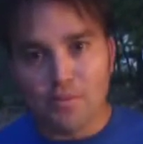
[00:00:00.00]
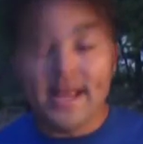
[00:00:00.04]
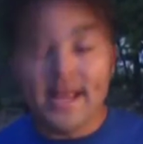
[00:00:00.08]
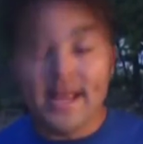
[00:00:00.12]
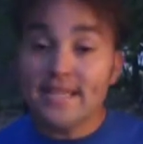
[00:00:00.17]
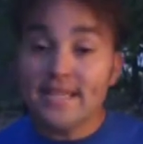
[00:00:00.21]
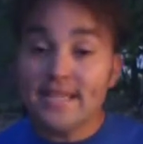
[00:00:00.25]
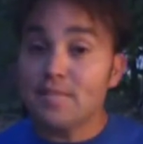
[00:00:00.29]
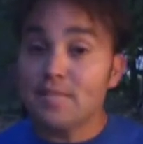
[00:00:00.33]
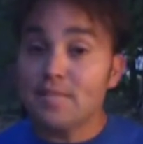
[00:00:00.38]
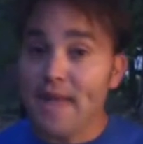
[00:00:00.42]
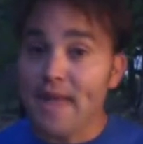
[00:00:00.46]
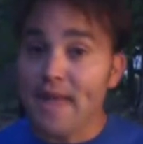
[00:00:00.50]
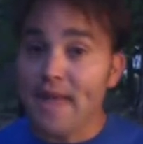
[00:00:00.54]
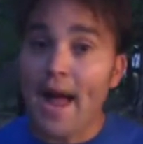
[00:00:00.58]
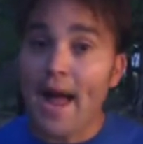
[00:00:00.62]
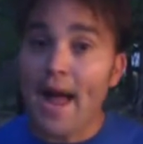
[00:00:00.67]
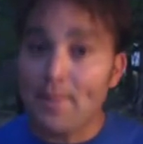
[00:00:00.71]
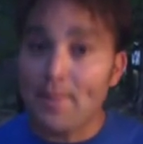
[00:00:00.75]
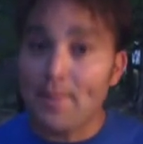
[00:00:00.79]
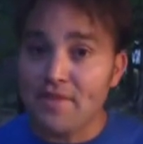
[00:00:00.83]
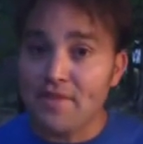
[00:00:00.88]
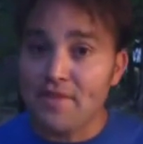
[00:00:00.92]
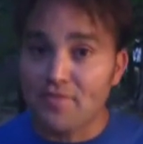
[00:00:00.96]
Yes, it's been
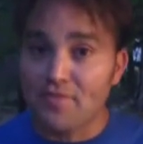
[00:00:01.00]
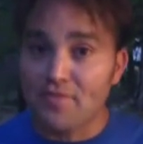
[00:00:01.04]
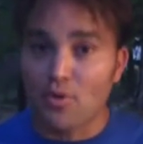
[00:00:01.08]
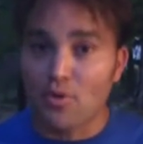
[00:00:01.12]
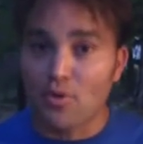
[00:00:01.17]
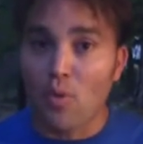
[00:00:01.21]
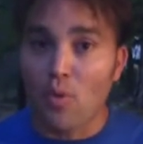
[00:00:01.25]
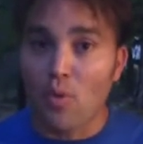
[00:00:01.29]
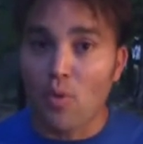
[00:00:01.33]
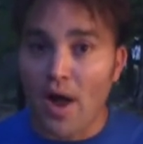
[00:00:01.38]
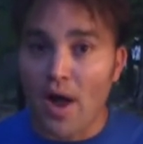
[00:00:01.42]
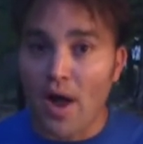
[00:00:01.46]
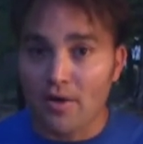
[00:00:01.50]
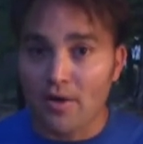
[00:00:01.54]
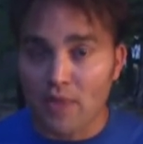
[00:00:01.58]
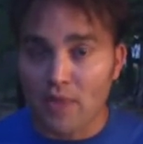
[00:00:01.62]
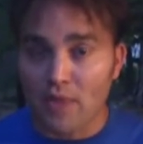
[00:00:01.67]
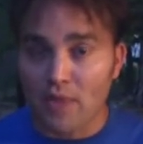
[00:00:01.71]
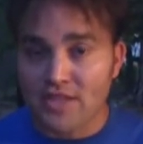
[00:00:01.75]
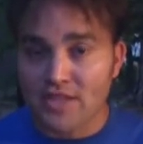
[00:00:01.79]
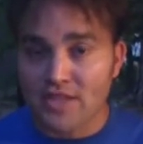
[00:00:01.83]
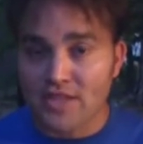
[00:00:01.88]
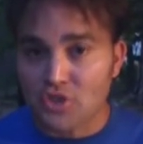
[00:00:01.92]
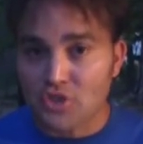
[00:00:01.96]
happening for a while,
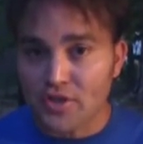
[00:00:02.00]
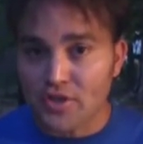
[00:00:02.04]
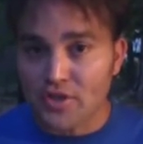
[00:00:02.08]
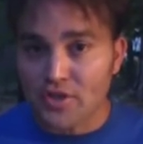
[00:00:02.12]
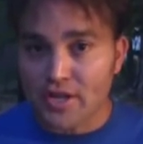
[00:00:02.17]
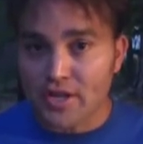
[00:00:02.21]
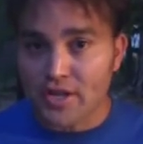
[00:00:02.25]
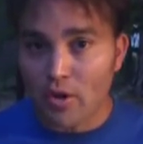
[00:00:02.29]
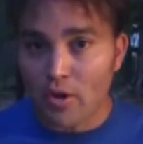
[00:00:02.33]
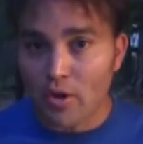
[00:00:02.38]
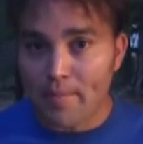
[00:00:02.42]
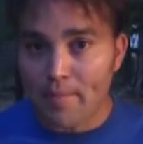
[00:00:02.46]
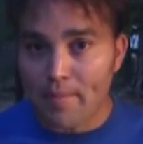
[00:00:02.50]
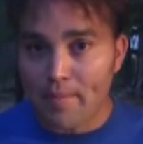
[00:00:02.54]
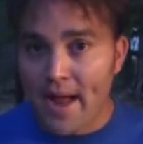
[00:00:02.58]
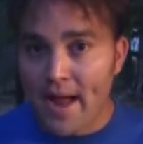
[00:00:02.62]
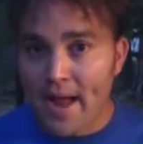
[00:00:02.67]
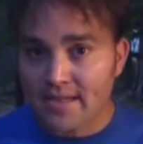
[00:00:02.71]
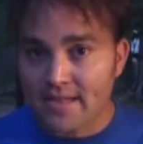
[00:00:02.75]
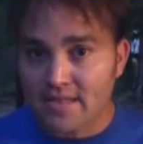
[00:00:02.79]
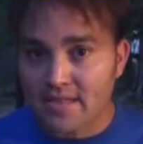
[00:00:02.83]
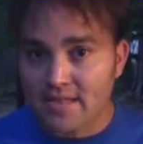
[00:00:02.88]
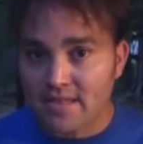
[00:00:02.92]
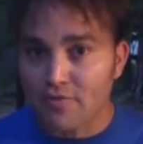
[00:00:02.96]
right? Certainly going
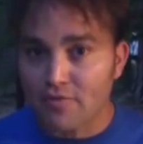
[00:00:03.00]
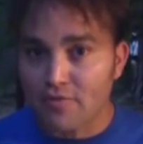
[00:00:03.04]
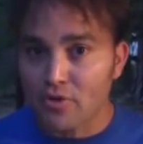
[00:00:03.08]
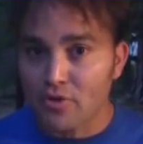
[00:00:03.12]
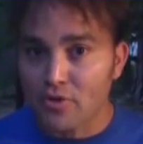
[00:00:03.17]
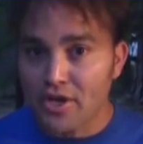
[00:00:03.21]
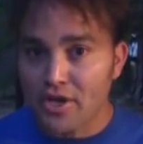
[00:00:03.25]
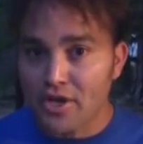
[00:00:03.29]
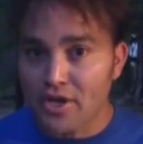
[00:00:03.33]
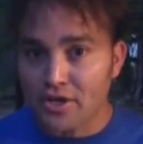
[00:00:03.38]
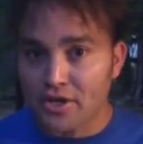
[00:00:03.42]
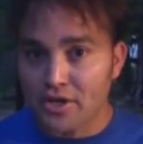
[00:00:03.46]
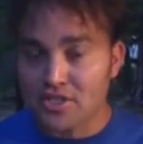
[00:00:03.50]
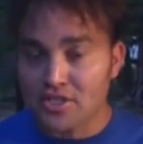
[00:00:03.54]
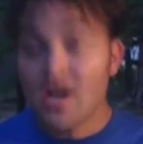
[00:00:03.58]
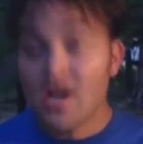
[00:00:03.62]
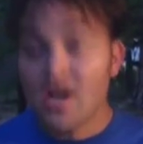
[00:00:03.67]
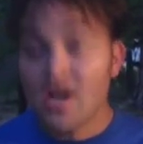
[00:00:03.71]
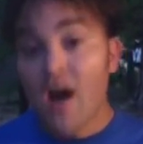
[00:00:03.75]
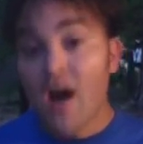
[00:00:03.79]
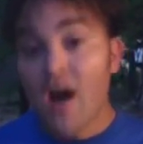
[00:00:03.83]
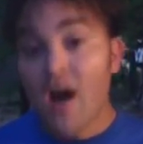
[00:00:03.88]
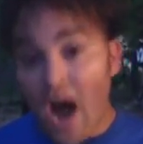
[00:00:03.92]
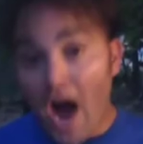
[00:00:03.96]
back several years.
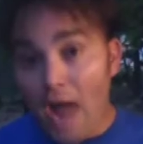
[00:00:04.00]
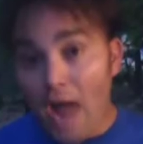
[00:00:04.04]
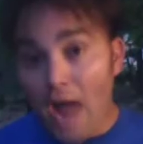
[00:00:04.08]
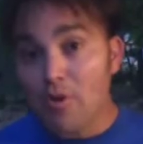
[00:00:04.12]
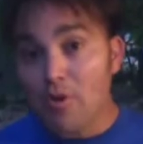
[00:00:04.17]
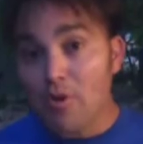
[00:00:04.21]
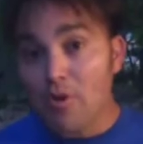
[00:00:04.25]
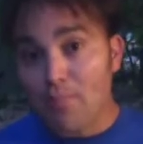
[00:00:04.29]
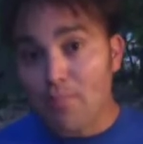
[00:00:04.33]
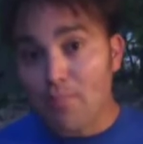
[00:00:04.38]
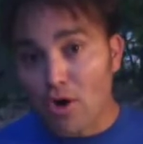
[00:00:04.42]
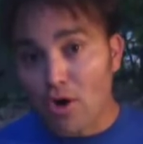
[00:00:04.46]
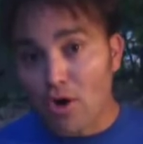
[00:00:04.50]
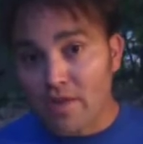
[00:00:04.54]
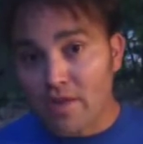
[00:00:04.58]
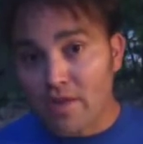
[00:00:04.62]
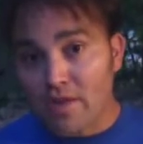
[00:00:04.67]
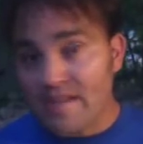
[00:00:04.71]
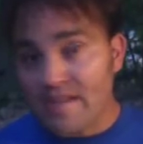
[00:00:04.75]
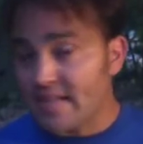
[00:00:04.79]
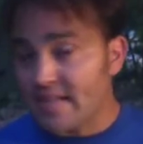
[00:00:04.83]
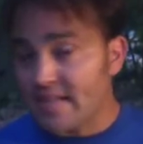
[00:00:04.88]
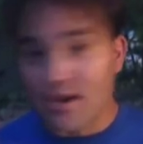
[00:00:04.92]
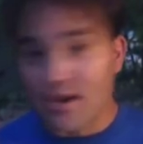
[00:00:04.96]
I would mark
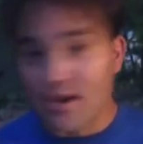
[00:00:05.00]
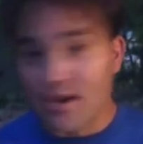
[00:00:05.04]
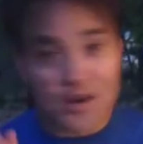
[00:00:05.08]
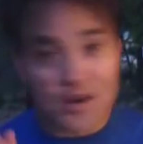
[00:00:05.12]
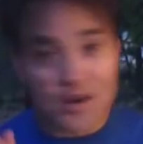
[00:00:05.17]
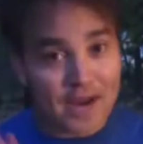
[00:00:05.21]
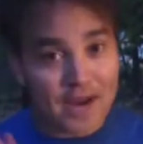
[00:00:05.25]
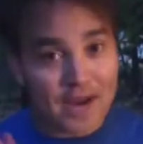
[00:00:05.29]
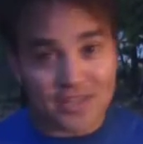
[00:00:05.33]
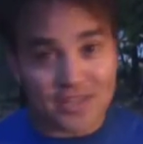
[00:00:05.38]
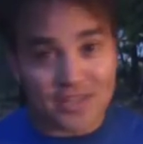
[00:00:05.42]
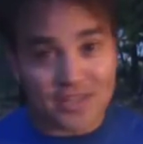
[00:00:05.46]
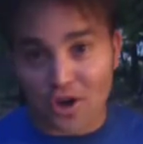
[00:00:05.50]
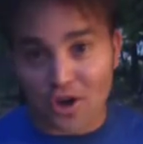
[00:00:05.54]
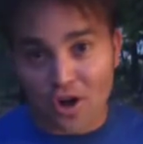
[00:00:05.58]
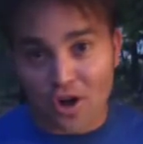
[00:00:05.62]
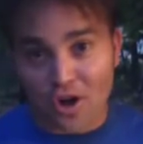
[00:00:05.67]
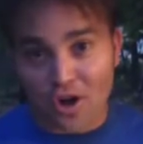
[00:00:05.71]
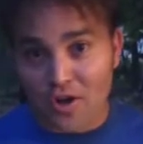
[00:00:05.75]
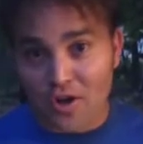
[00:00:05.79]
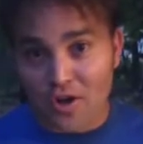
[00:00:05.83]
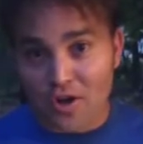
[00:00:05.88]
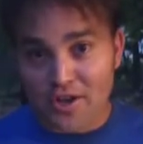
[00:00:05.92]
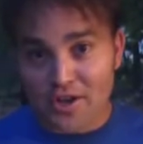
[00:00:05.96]
this, I know you guys aren't
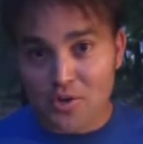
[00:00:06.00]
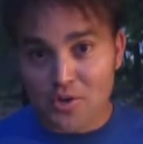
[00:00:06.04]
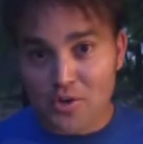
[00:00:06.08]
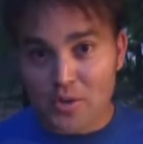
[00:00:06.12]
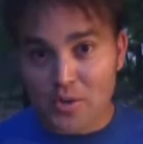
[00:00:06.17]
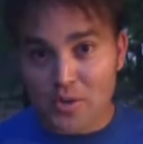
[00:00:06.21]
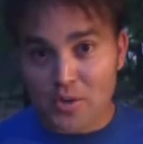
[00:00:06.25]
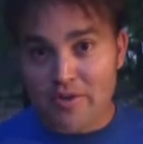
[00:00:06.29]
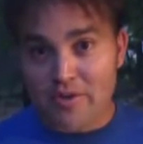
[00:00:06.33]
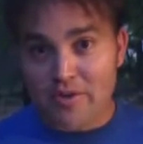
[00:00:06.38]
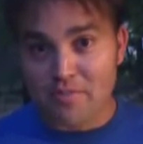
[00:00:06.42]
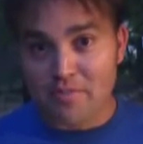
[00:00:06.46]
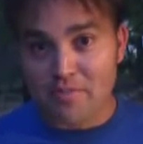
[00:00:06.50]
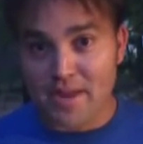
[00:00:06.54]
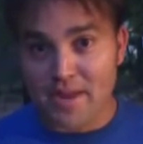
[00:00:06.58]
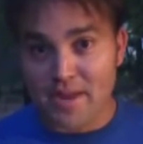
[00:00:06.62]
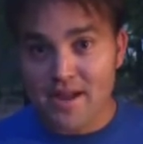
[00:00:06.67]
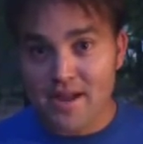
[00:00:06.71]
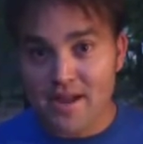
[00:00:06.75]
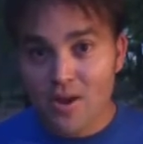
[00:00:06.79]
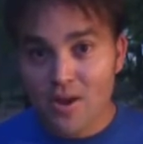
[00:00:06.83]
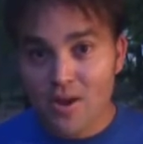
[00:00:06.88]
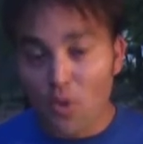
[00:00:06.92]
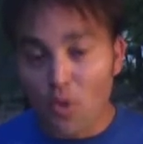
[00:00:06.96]
all going to agree with
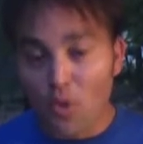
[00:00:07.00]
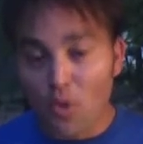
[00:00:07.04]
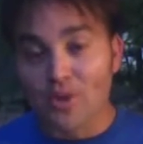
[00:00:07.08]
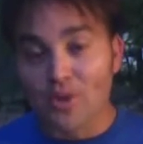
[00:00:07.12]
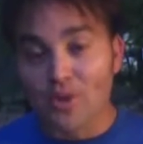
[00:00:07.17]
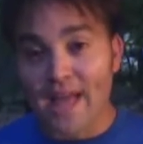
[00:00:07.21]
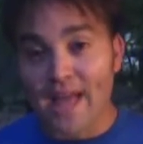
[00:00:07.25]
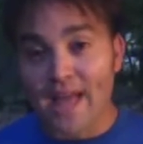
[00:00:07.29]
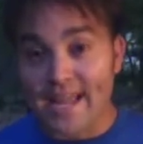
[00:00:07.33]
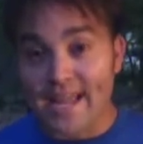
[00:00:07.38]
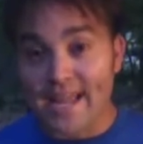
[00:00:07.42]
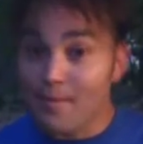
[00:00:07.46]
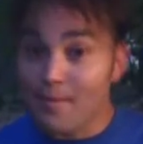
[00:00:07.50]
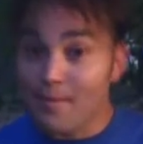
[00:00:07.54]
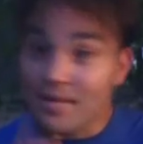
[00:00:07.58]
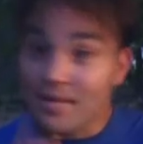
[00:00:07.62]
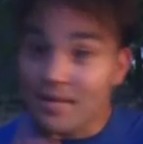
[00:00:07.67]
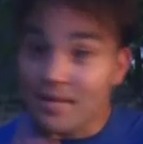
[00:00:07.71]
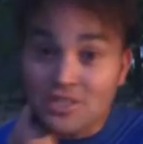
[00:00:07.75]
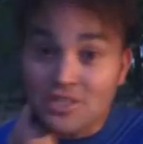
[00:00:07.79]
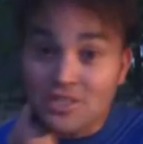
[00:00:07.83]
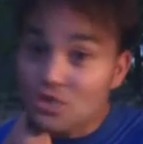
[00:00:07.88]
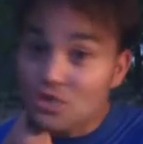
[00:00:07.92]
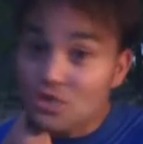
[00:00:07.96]
me or like it, but
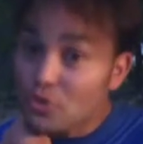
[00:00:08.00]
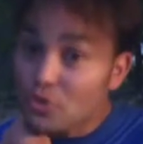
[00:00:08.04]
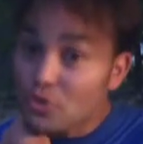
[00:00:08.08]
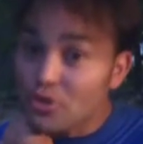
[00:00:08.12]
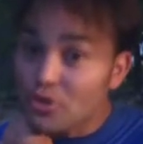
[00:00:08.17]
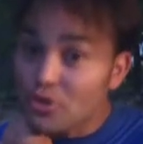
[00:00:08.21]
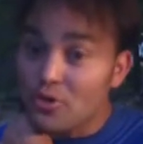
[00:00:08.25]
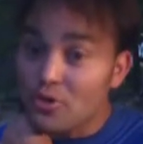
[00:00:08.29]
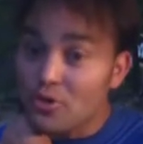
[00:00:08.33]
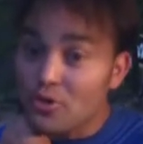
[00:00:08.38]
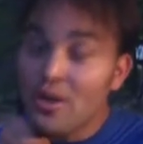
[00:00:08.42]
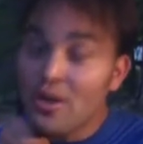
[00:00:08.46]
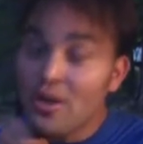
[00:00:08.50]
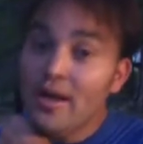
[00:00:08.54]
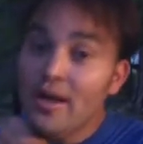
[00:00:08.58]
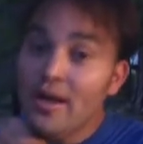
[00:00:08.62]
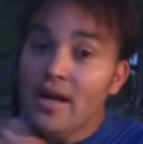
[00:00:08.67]
it's true.